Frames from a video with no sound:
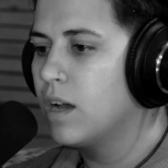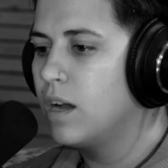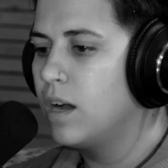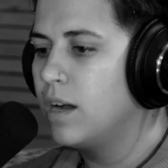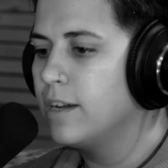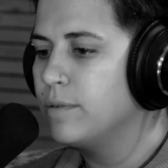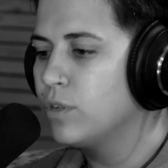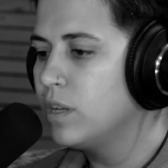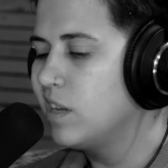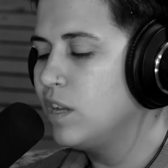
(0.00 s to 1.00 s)

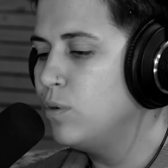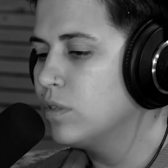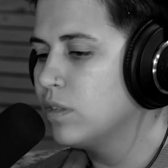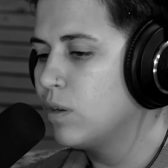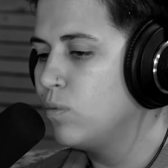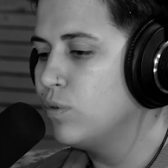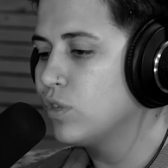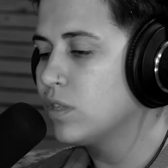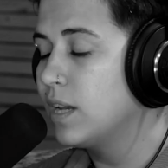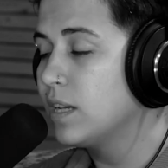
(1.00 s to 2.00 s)
then he was like, we were
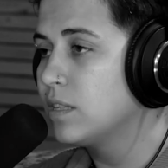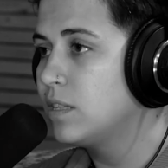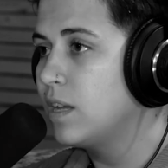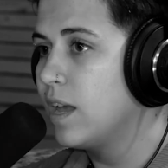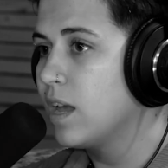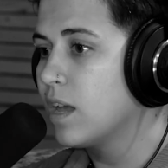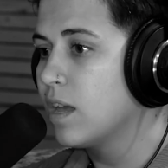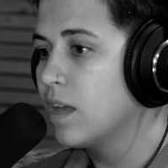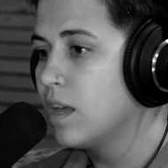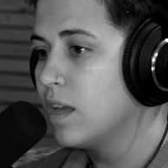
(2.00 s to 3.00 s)
just like staying
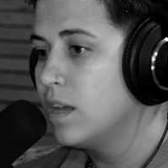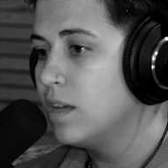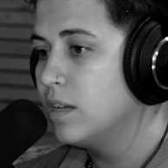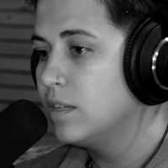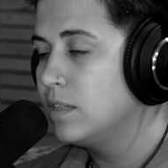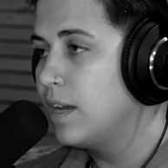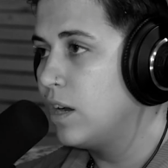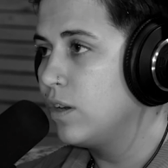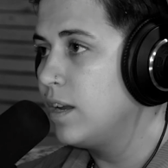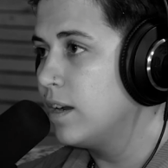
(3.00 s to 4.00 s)

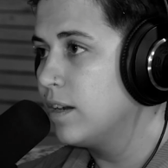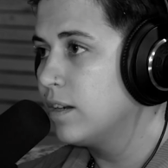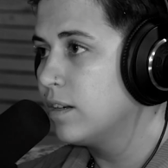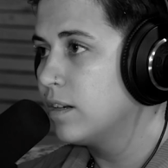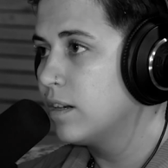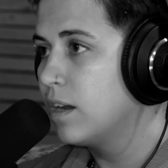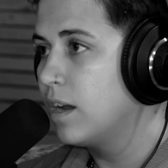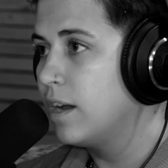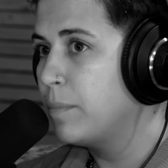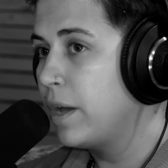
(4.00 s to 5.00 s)
down here
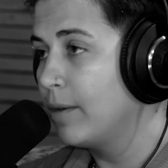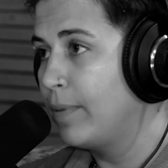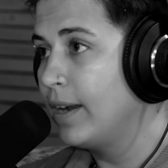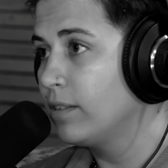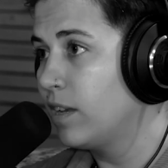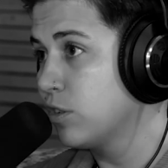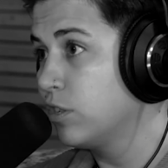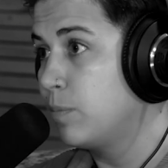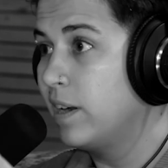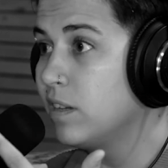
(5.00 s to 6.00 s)
at her parents' house because her
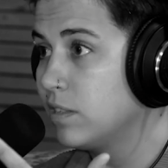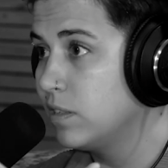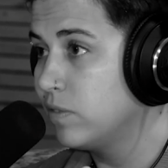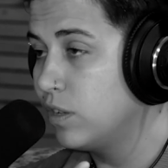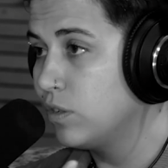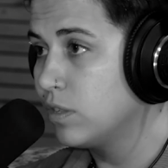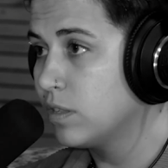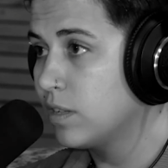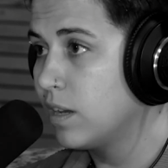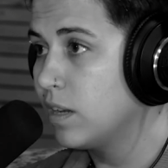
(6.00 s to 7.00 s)
parents live in
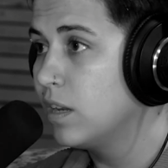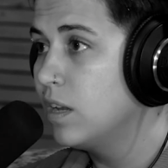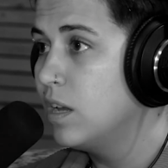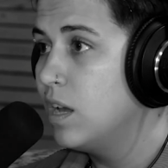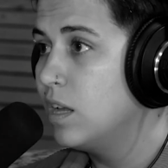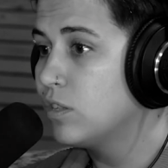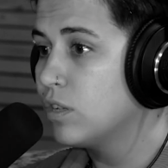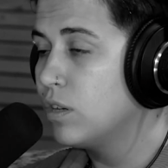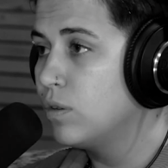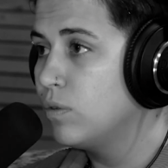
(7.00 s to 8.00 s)
Oceanside. And
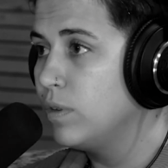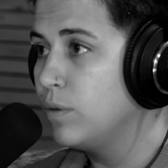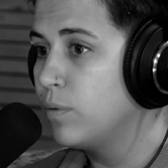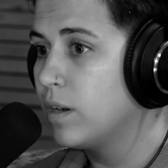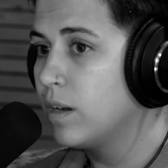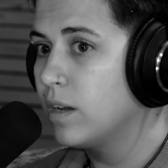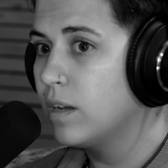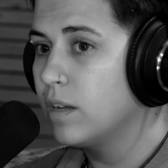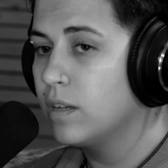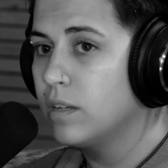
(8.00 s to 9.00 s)
so we
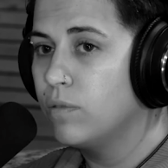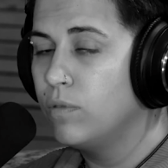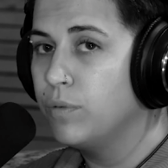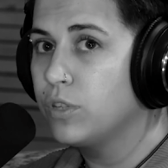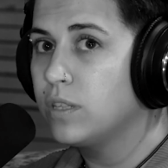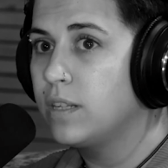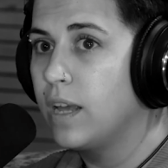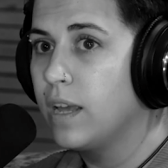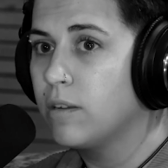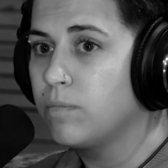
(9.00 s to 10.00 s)
were just
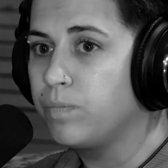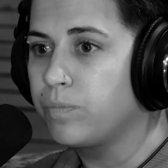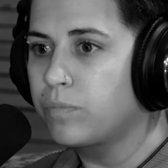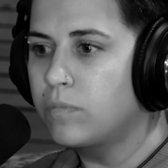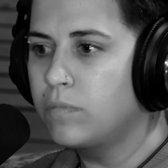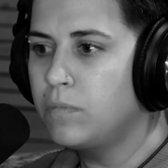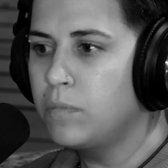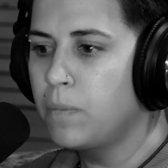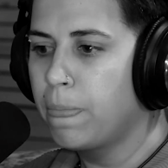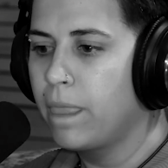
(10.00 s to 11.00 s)
staying
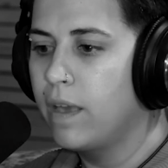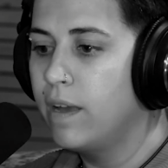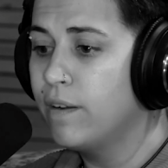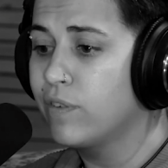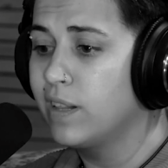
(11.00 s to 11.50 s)
here for